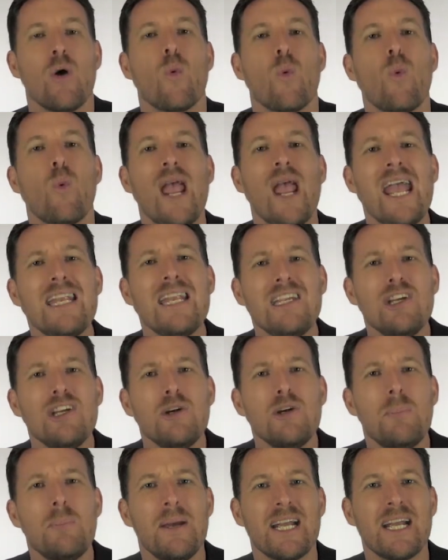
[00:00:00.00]
When
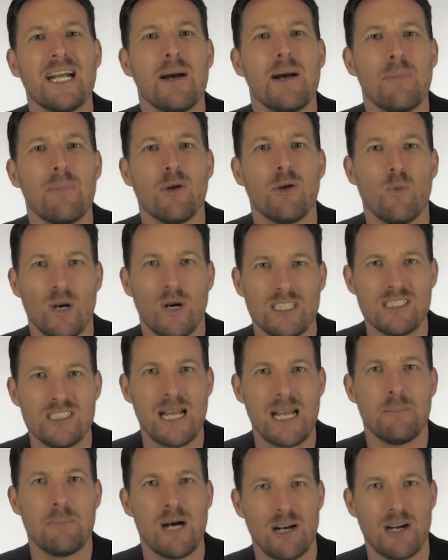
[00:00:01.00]
you pick up the one
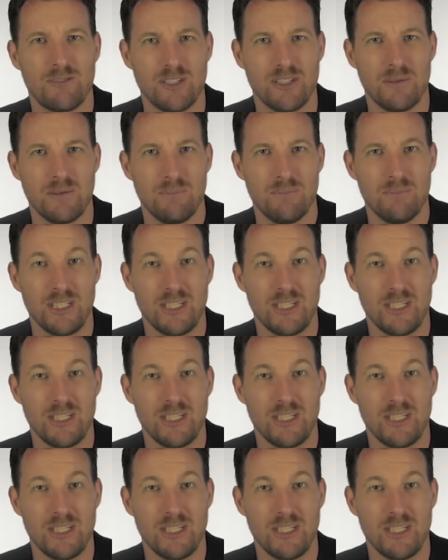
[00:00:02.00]
time offer,